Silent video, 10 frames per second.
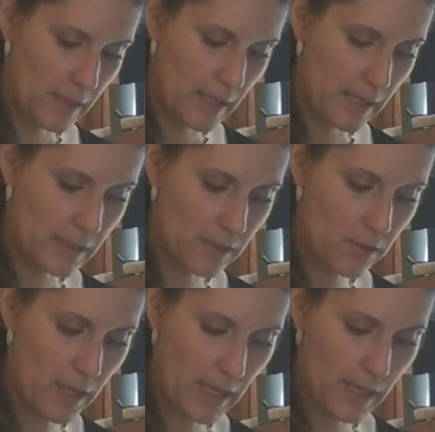And it's
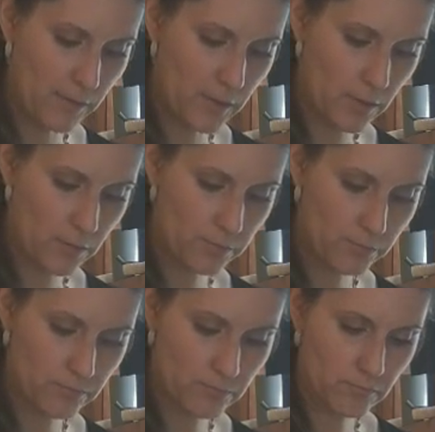okay if you
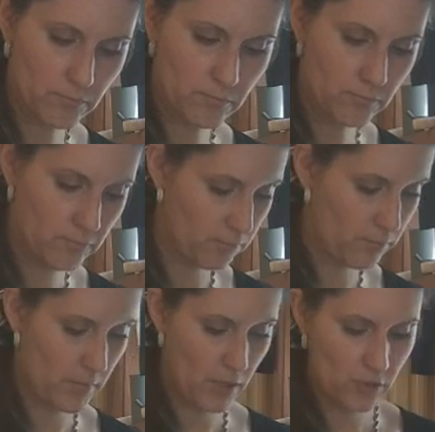
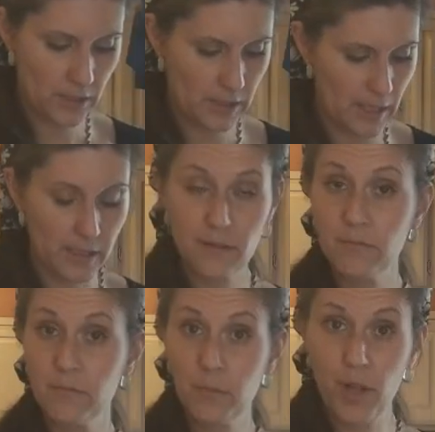just kind of
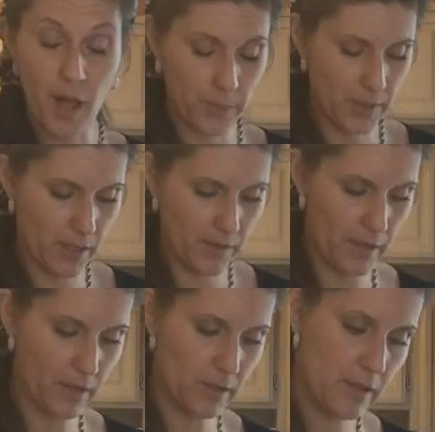plop it on
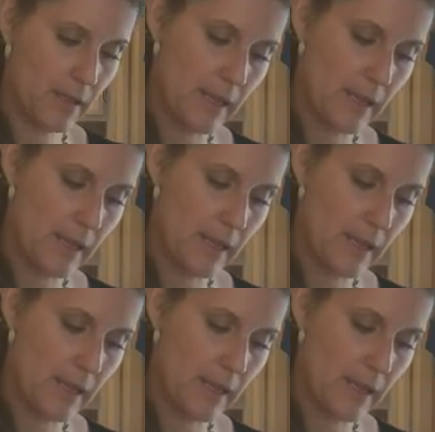there.